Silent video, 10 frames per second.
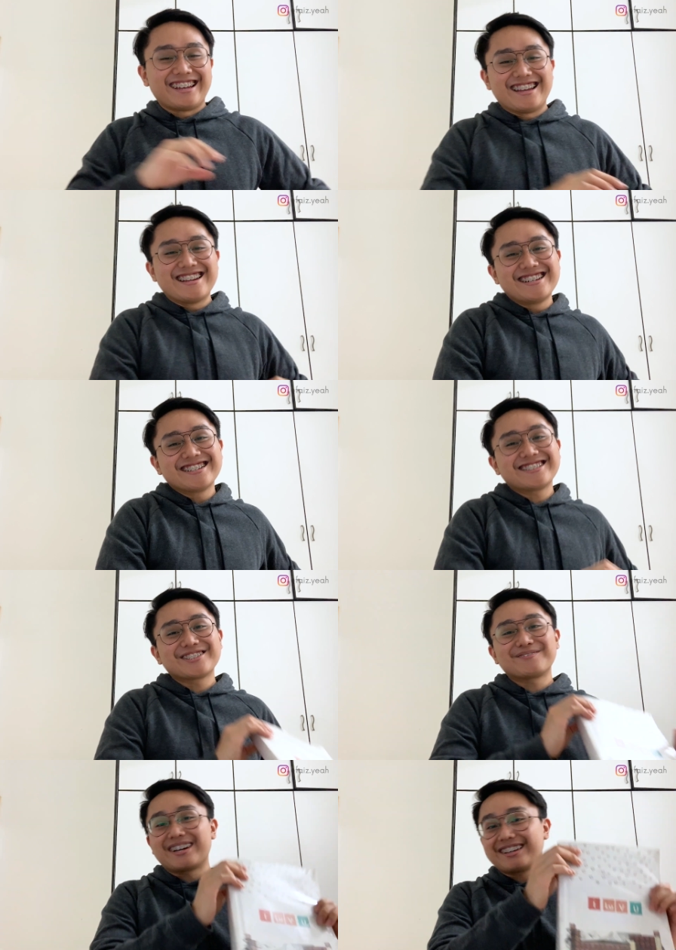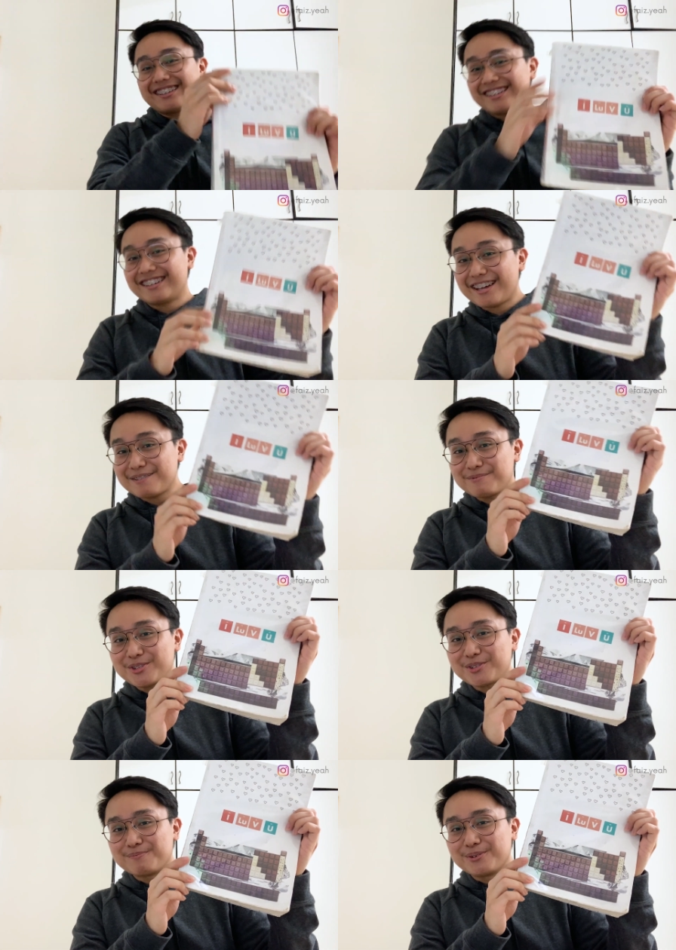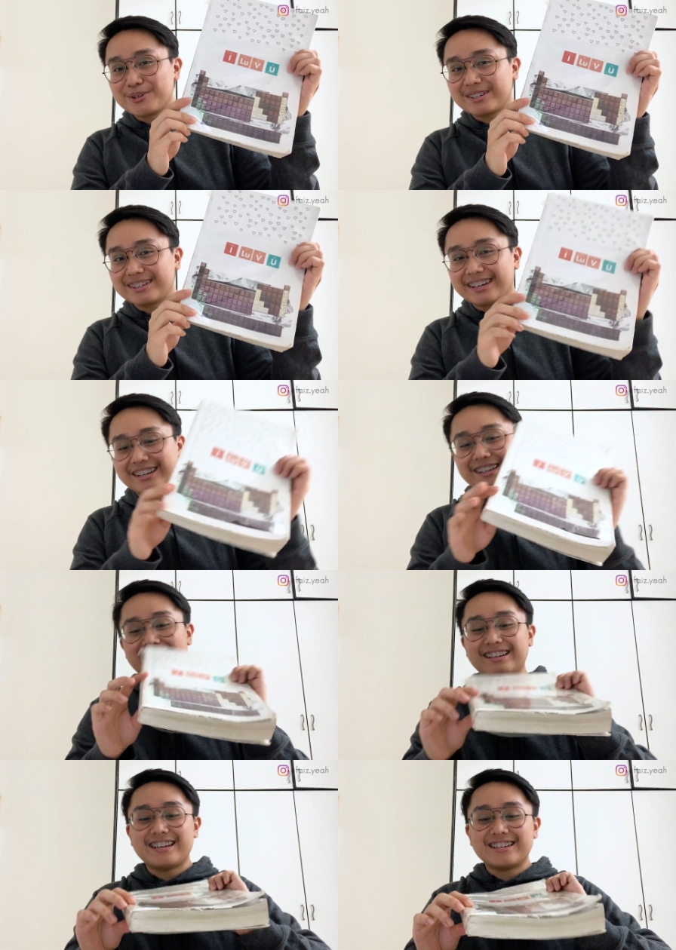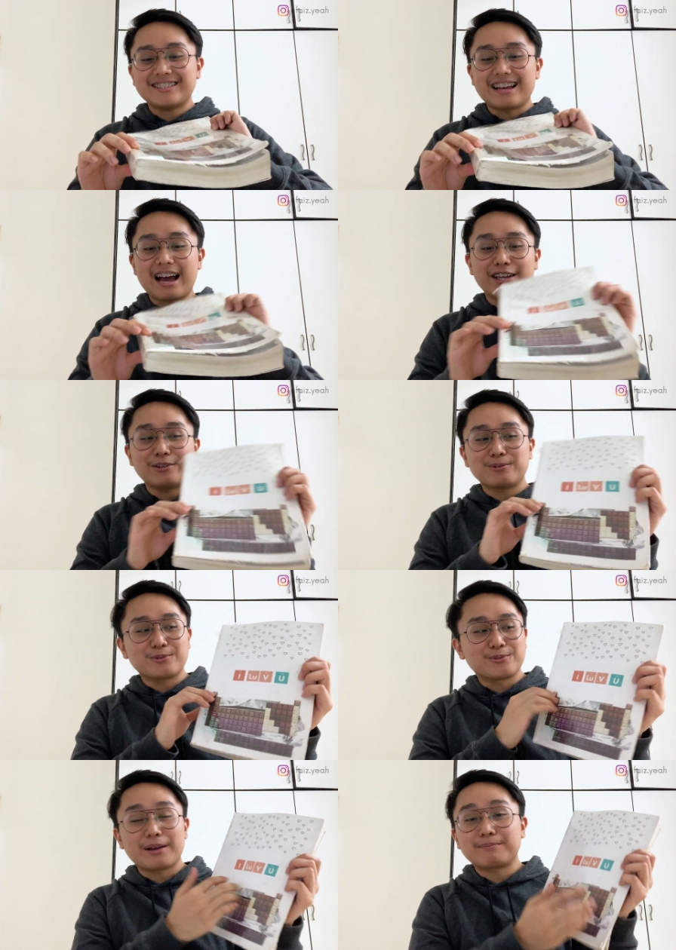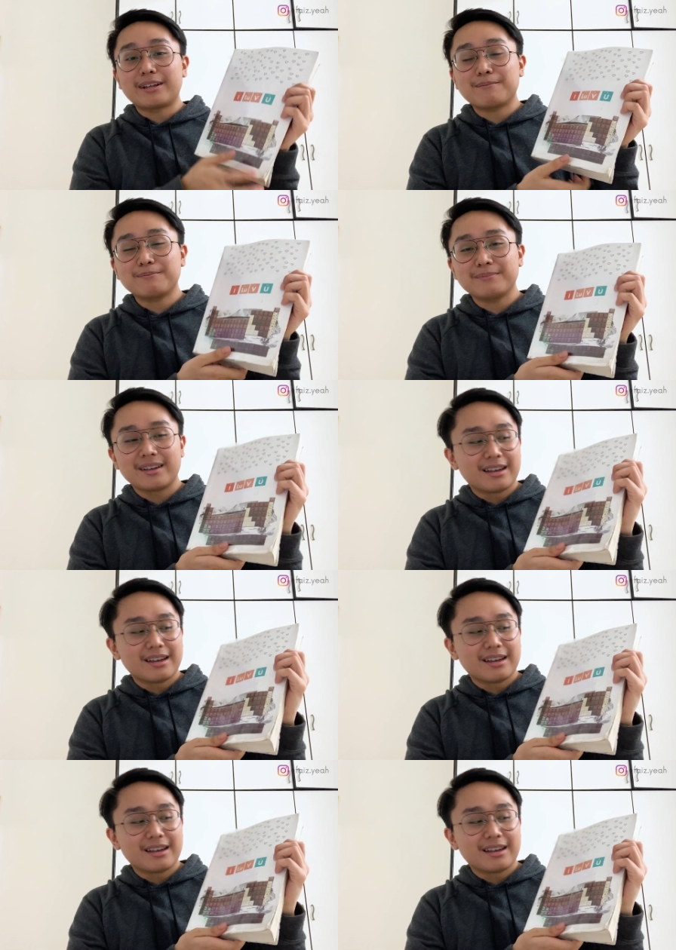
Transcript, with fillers: and this is my chemistry book and yes, I do read them.